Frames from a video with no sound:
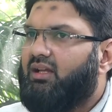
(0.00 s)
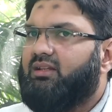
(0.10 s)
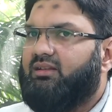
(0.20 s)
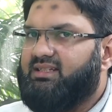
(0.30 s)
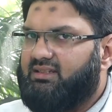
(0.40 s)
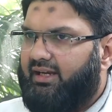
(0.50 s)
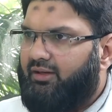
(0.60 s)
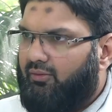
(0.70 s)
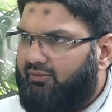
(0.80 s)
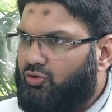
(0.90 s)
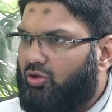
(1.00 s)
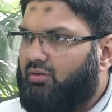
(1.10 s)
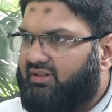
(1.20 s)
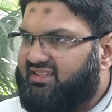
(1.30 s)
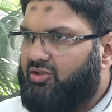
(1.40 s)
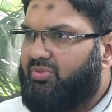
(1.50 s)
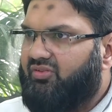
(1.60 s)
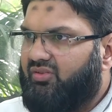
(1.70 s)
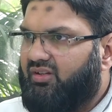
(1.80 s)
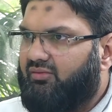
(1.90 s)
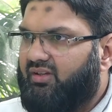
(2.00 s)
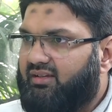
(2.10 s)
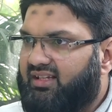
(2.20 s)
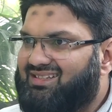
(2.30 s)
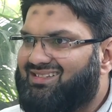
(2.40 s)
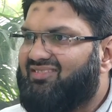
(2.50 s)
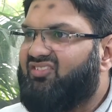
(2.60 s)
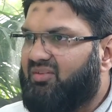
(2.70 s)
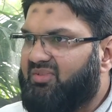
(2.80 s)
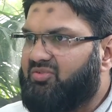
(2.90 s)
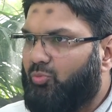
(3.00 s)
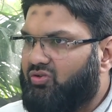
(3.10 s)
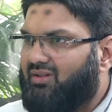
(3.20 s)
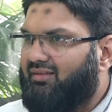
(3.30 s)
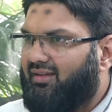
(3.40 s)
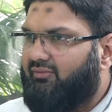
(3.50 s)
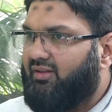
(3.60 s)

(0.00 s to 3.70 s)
this kind of jaw discrepancies wherein excessive gum exposure are there,